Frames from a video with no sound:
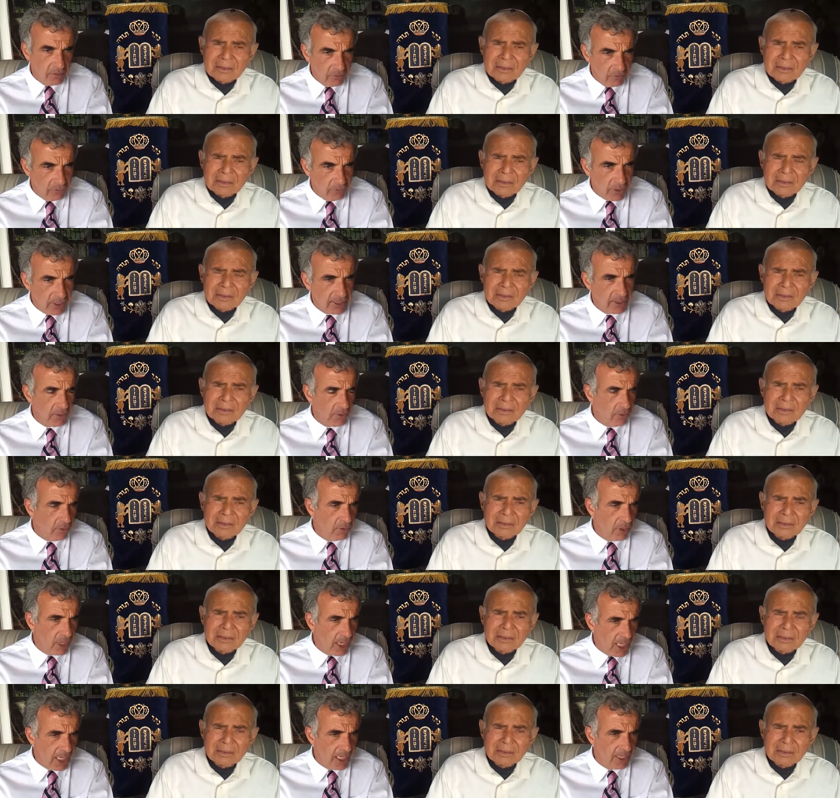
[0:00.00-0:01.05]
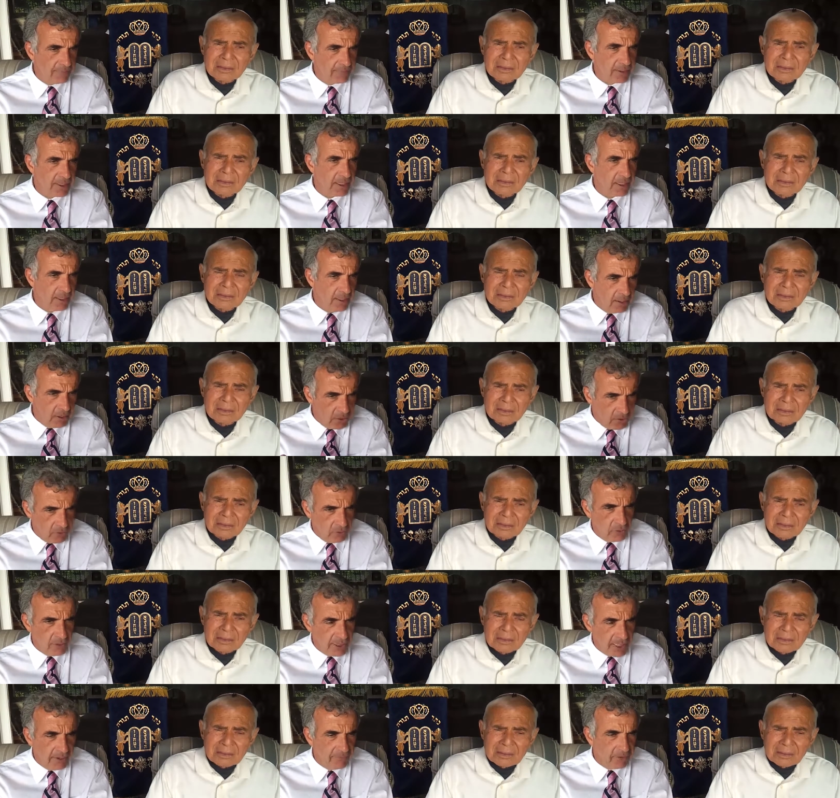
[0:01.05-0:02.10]
Speaker 1: risked their own lives to
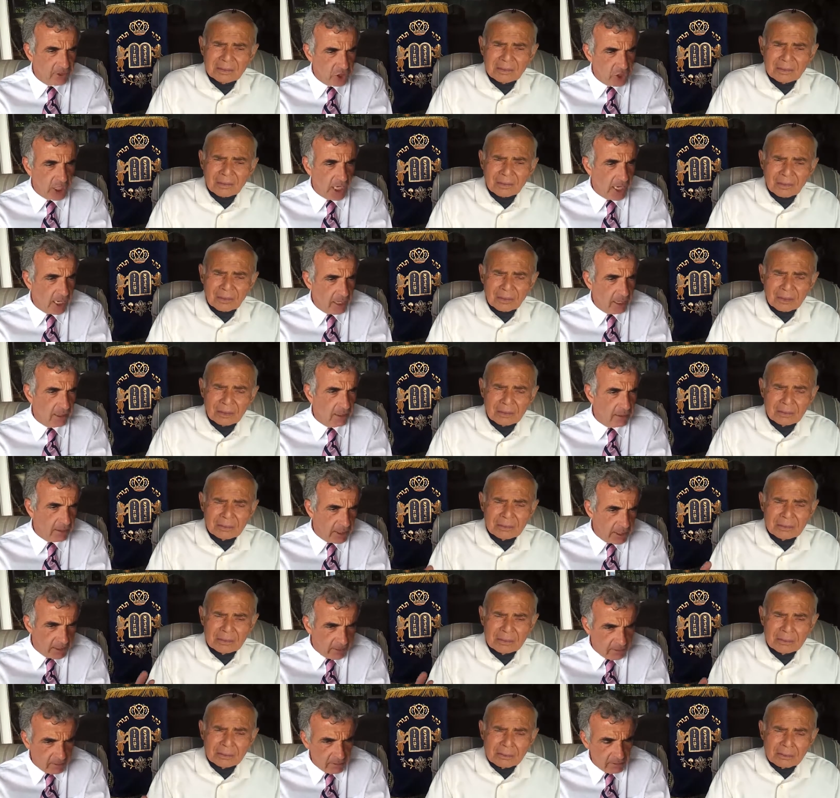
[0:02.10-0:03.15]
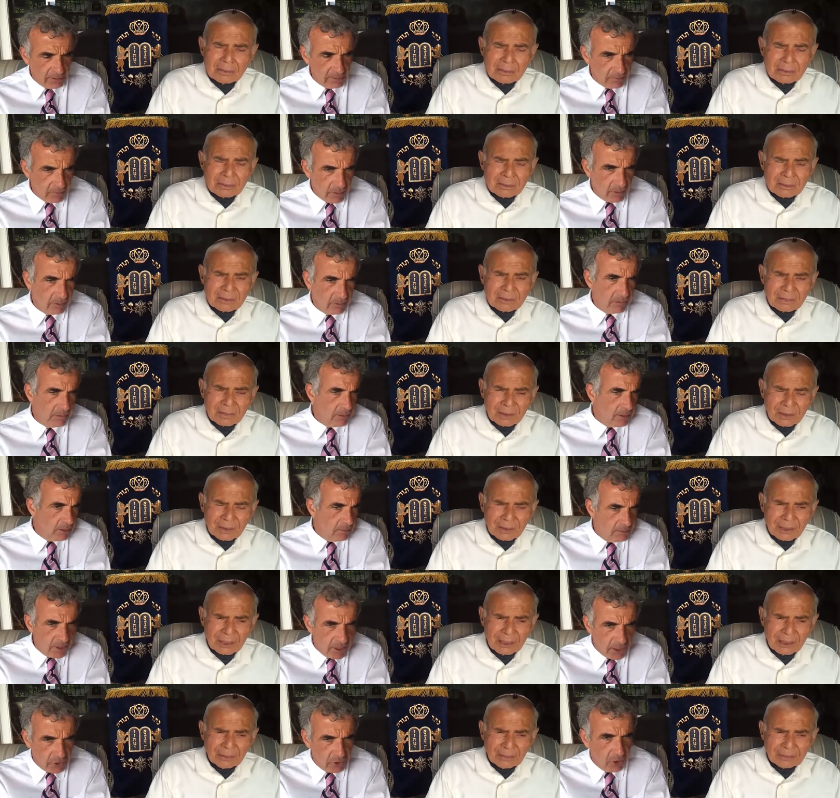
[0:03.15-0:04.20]
save a child, uh, um,
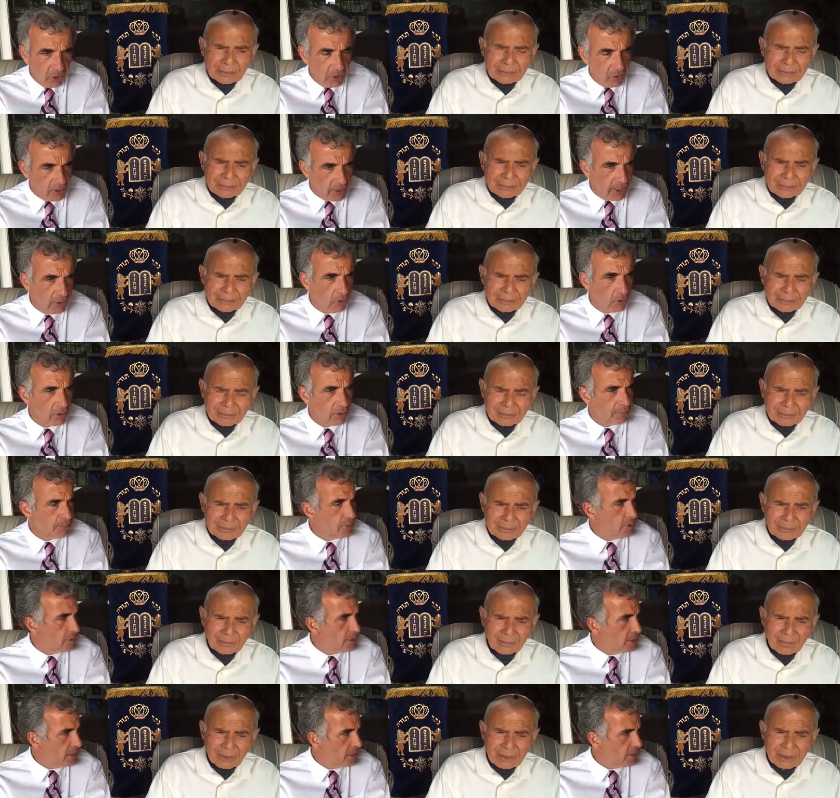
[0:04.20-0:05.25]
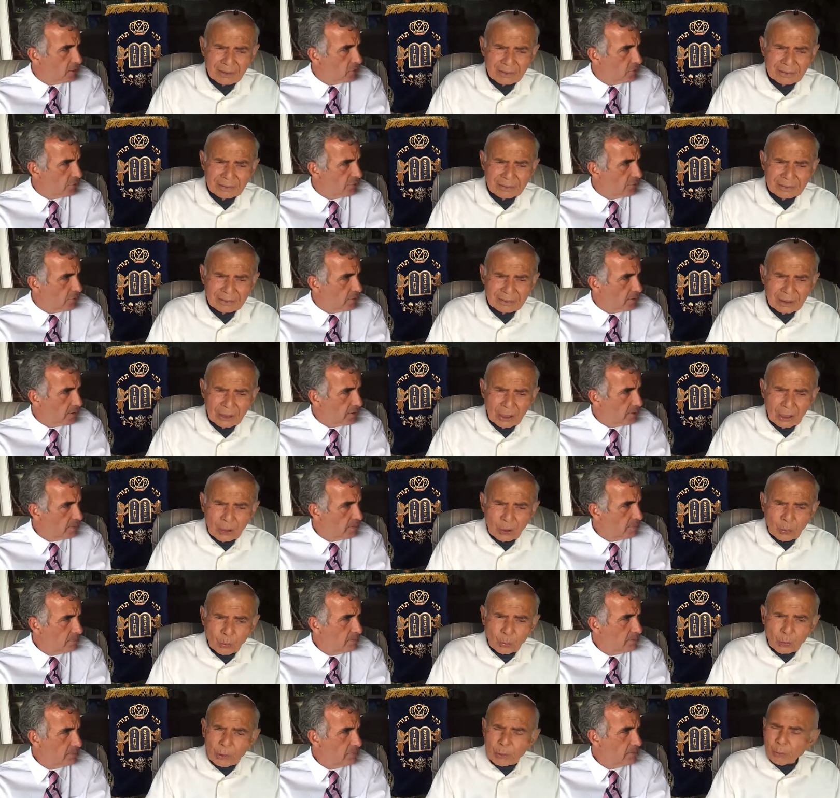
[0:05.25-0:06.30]
yeah. an adult, an older person, and so forth.
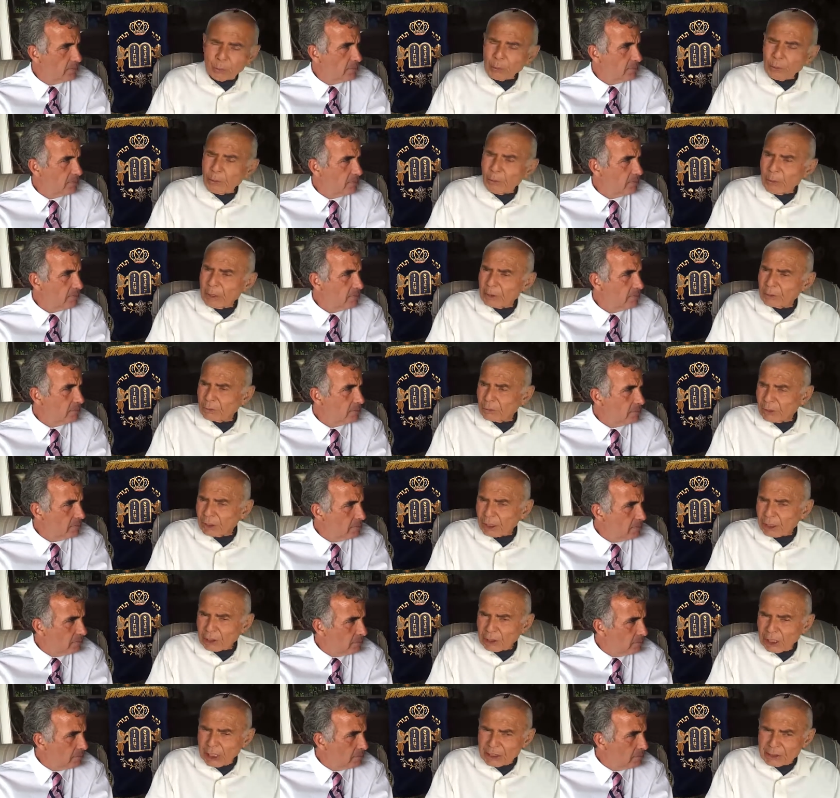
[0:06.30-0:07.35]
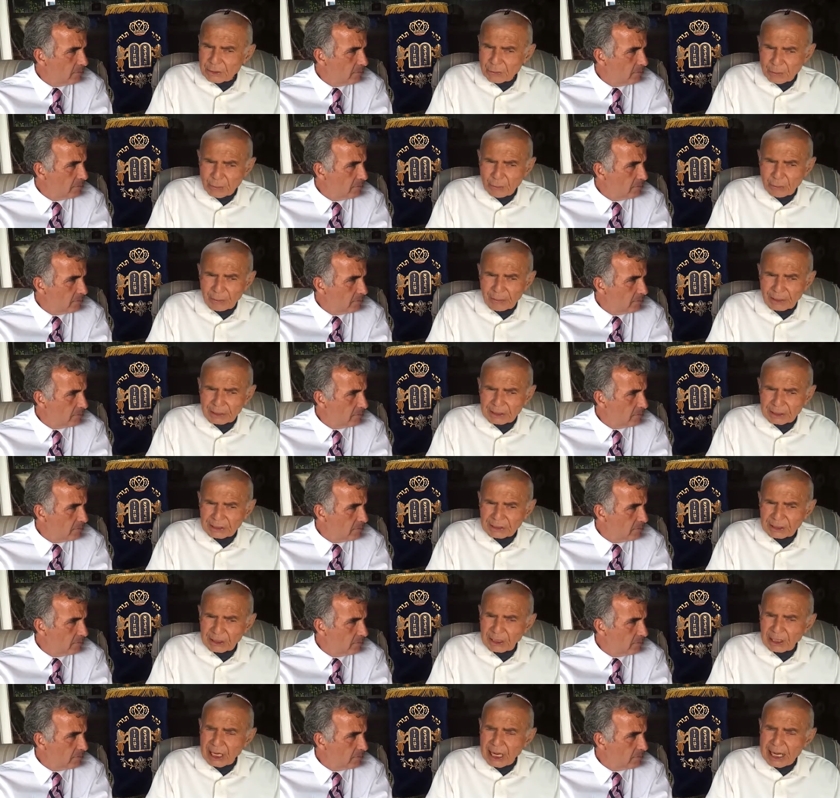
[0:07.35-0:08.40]
Speaker 2: When we went to the classroom at
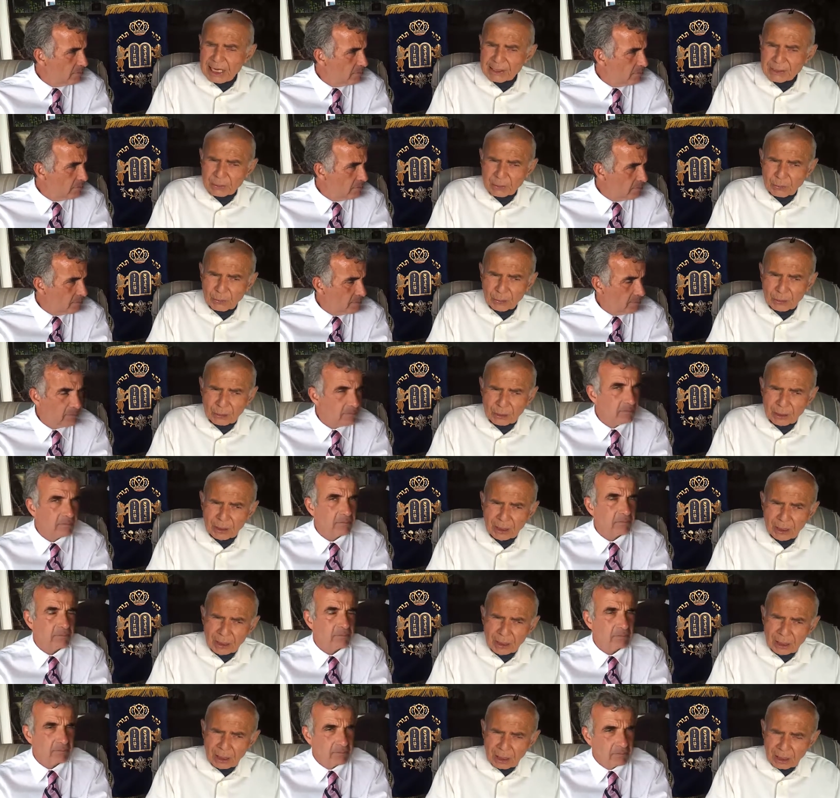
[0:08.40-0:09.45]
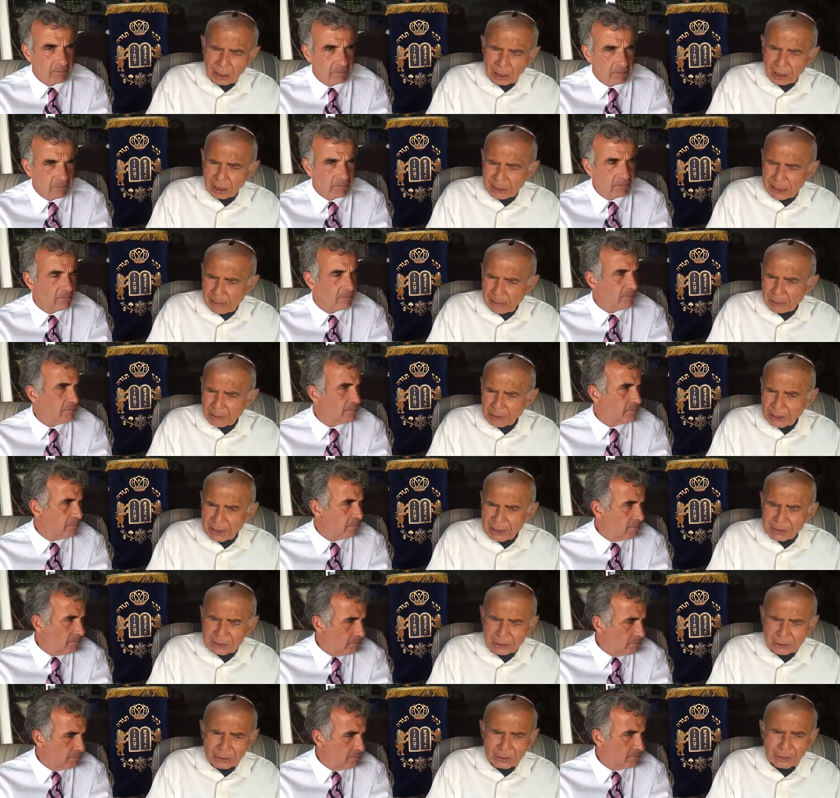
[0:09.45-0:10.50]
Catella High School uh, a couple
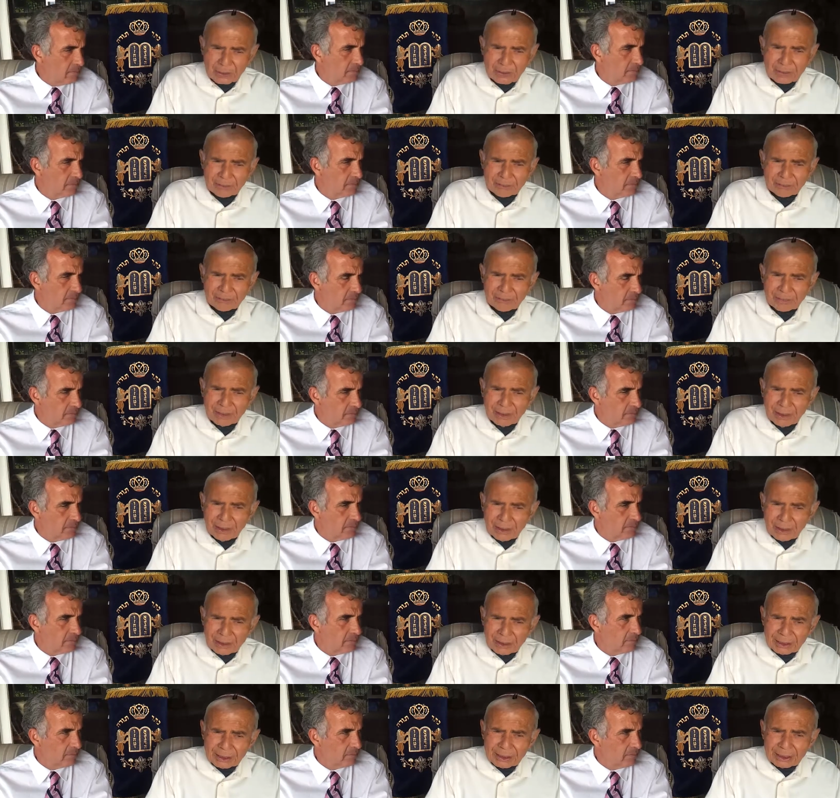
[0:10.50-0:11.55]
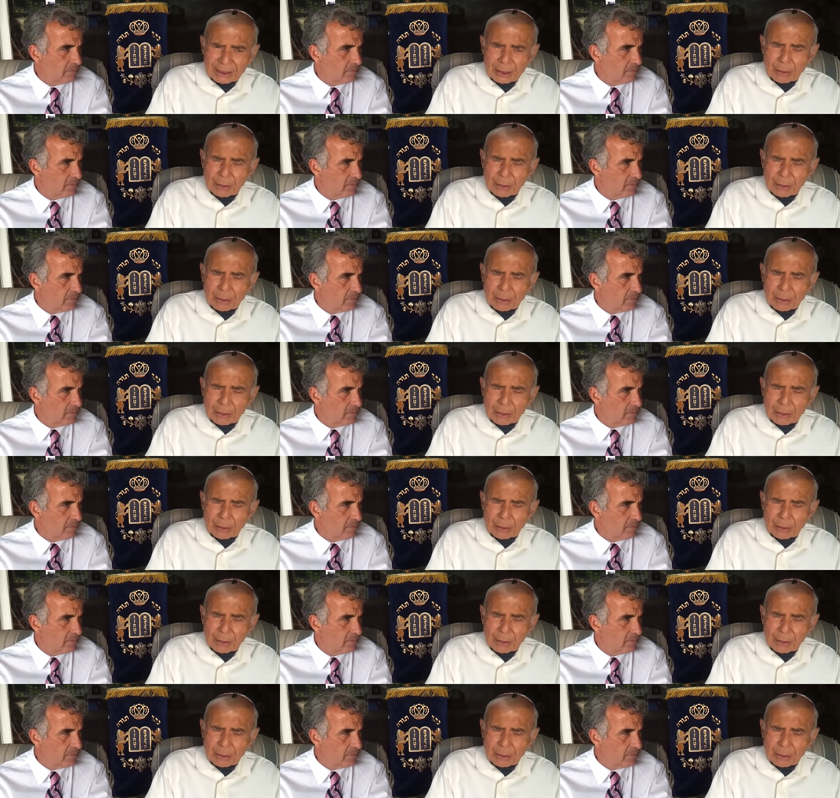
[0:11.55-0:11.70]
days ago, they